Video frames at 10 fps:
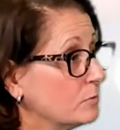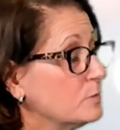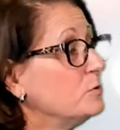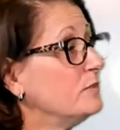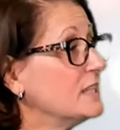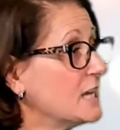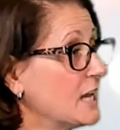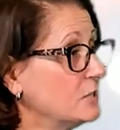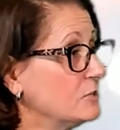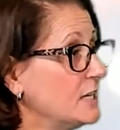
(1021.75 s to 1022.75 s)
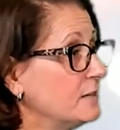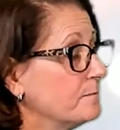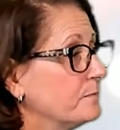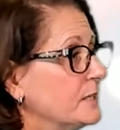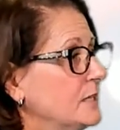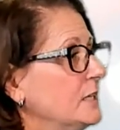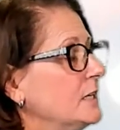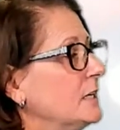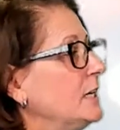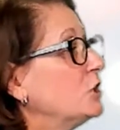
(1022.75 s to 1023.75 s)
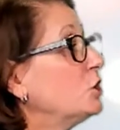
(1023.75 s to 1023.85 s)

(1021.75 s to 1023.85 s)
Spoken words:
removing the IUD. It